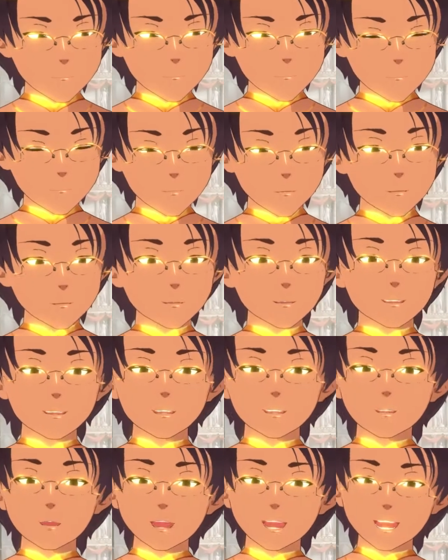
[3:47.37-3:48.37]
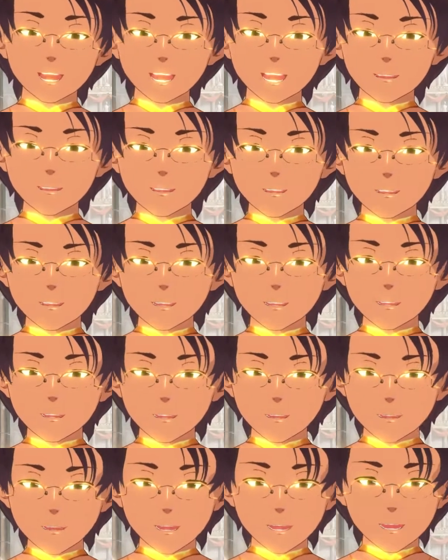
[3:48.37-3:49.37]
The reason why I have such
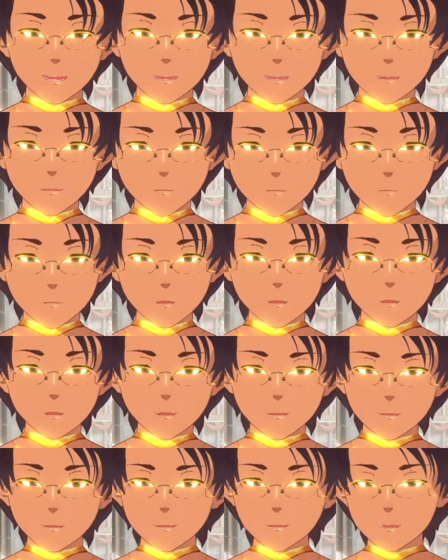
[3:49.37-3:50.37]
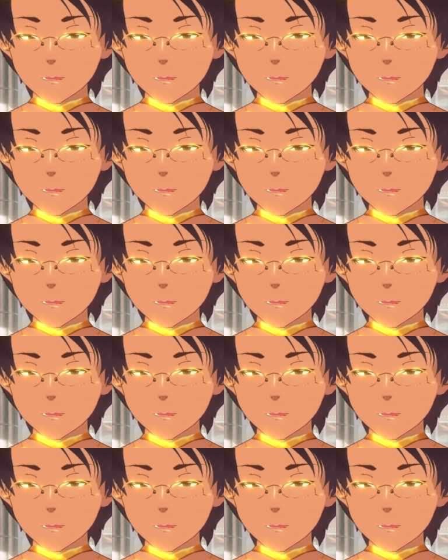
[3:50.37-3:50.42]
disgust towards